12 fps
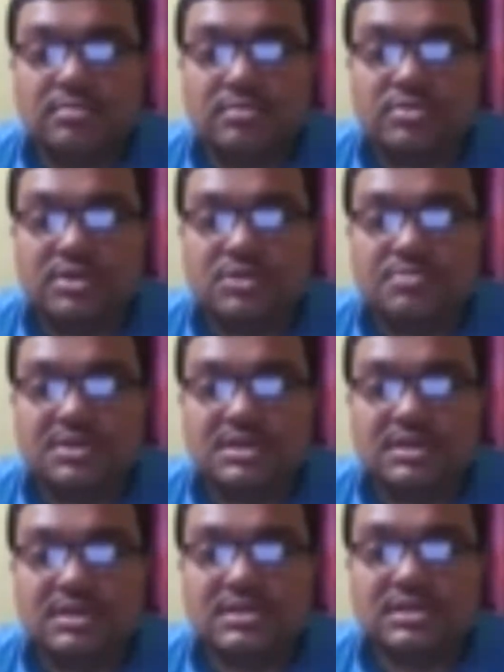which
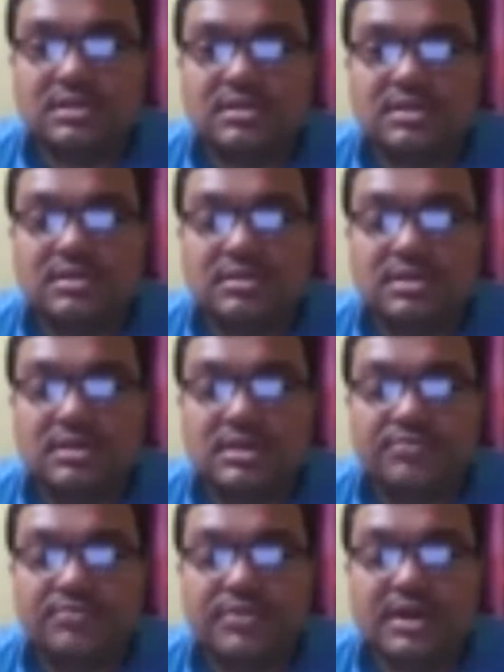bears a
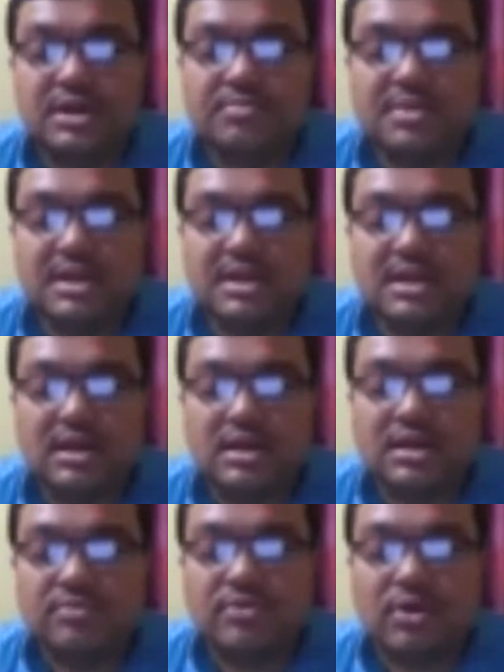different meaning
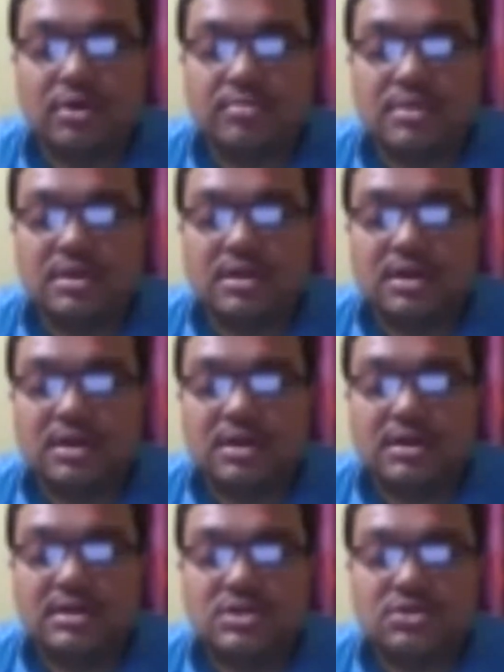from
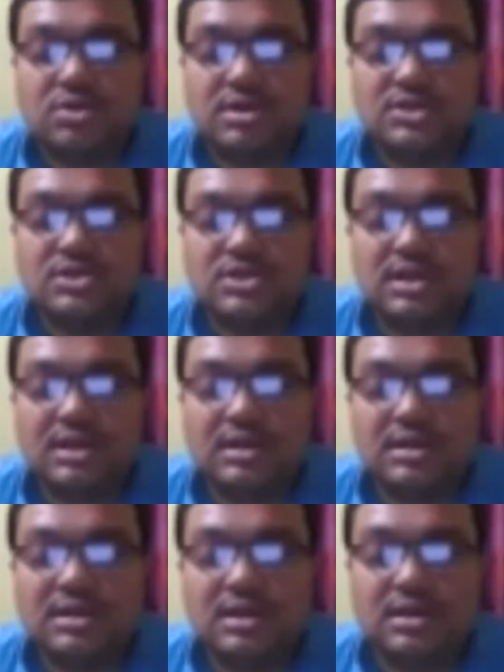its original
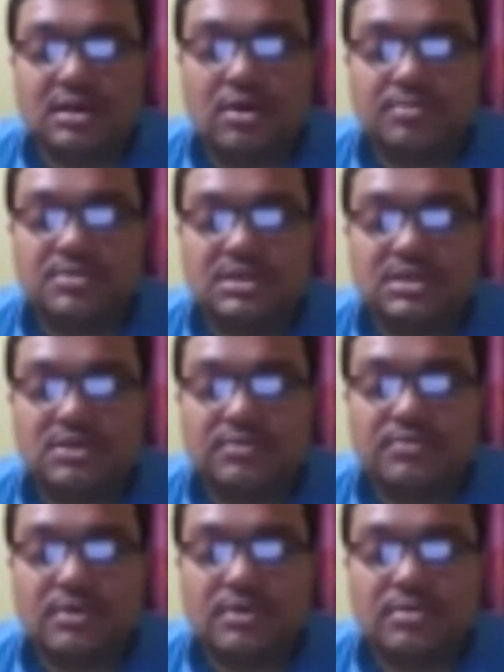object,
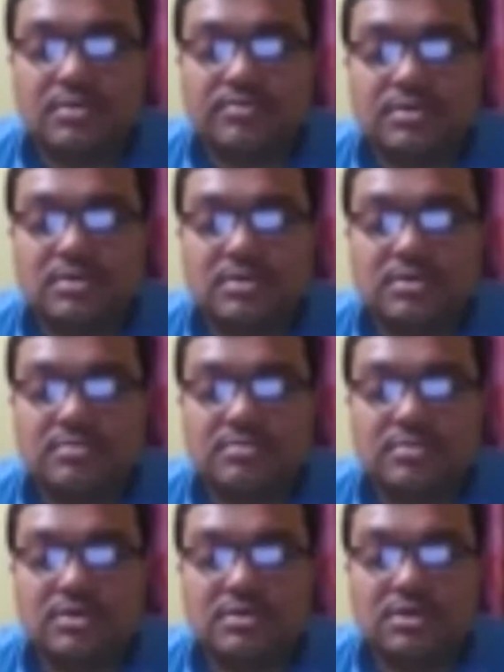or
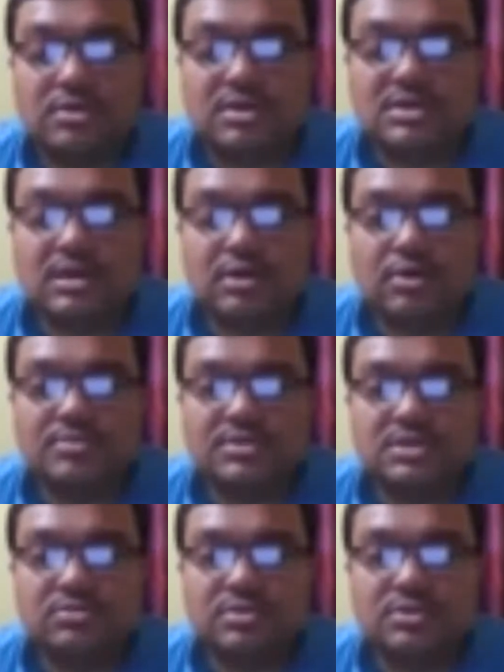from the original
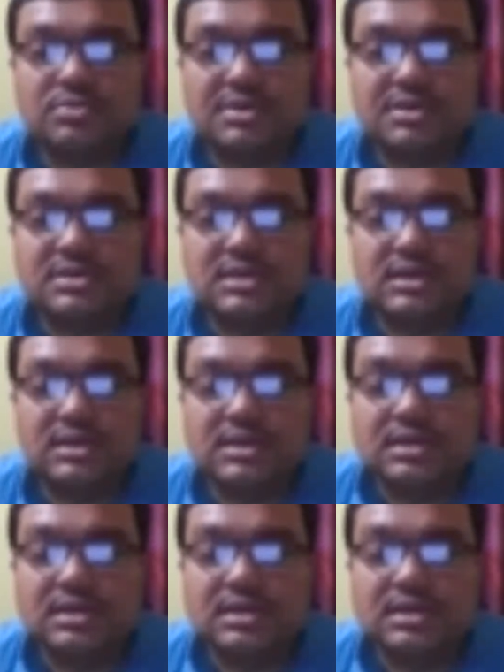object with which the